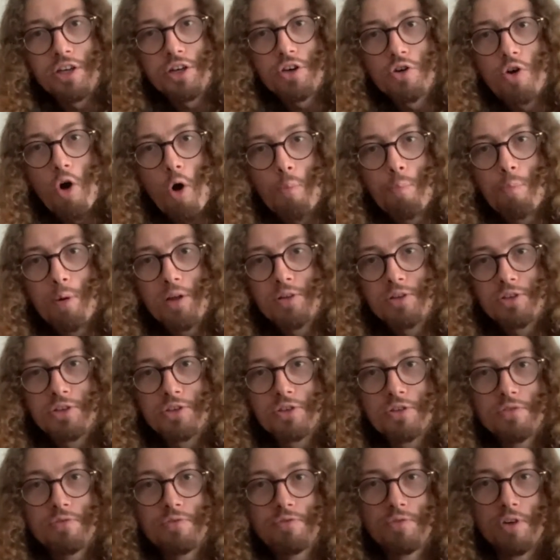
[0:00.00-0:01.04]
goblets
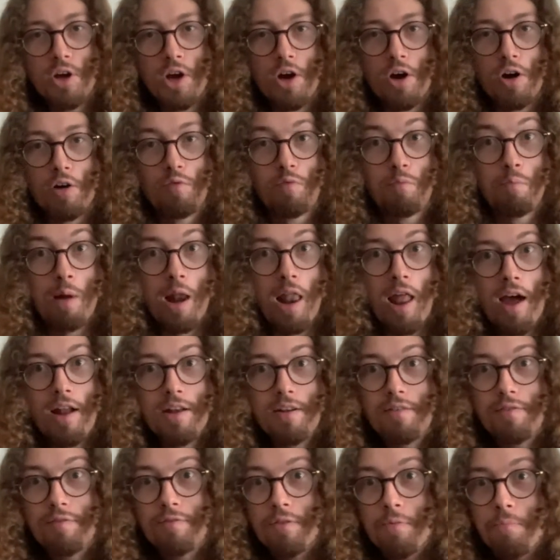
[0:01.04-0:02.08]
of blood
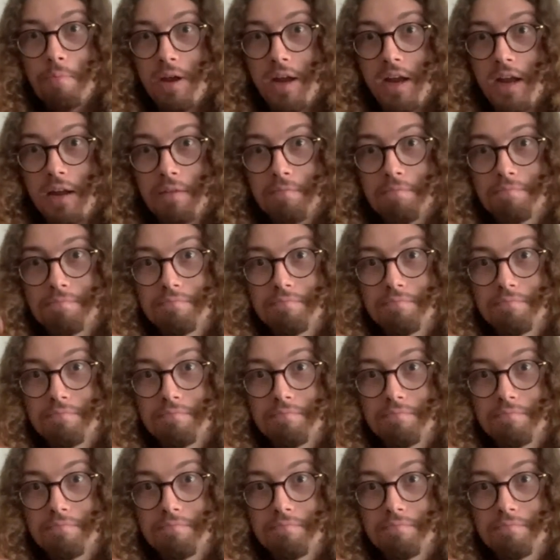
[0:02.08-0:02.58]
for me?